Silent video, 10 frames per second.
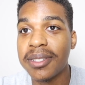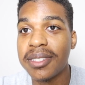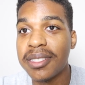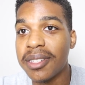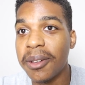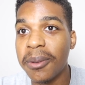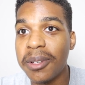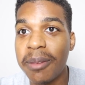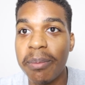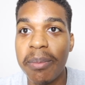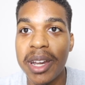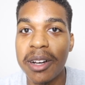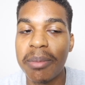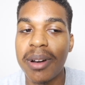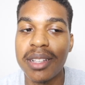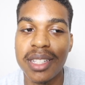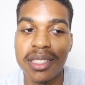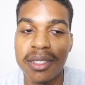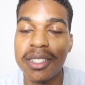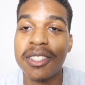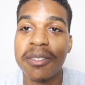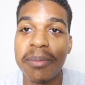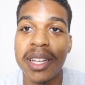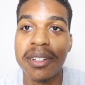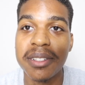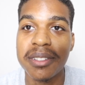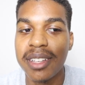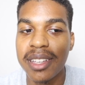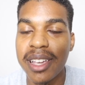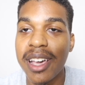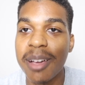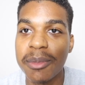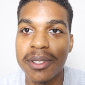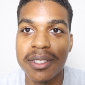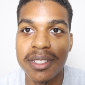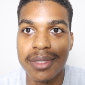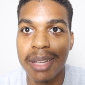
So the better the processor, the better camera.